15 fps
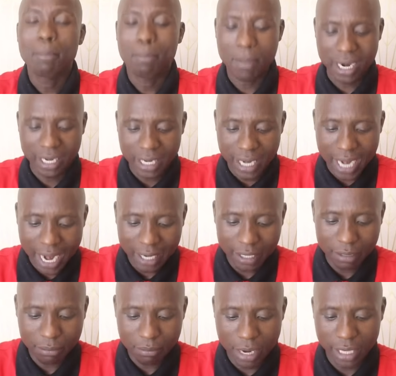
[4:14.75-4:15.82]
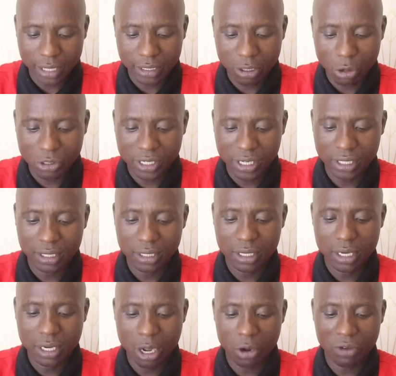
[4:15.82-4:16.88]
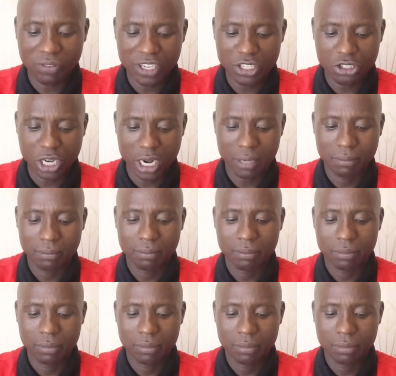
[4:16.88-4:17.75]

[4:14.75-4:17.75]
but led by Toussaint Louverture,